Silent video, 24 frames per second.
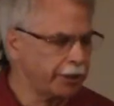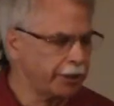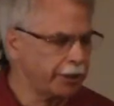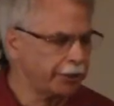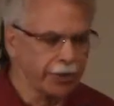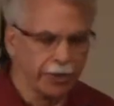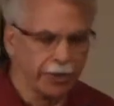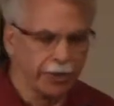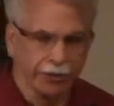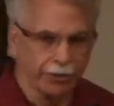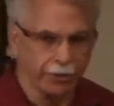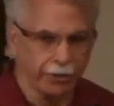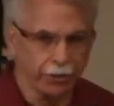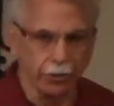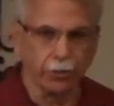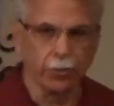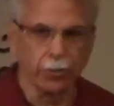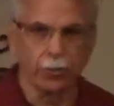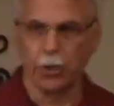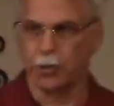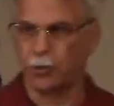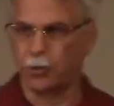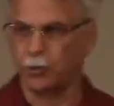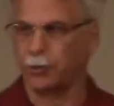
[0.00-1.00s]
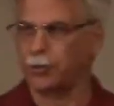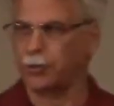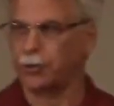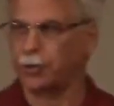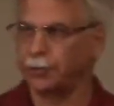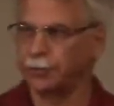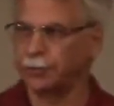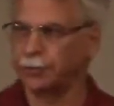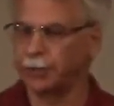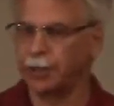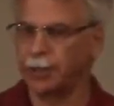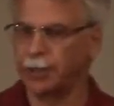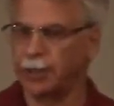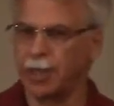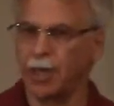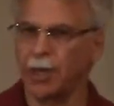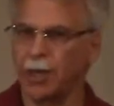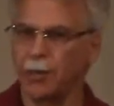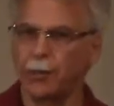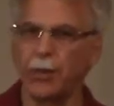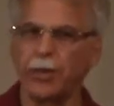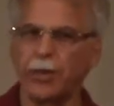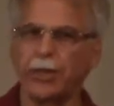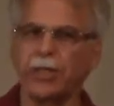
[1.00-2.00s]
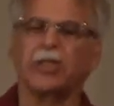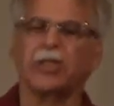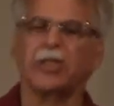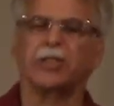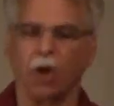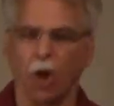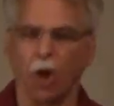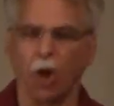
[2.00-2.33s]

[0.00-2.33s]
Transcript: is easy to quote, but it is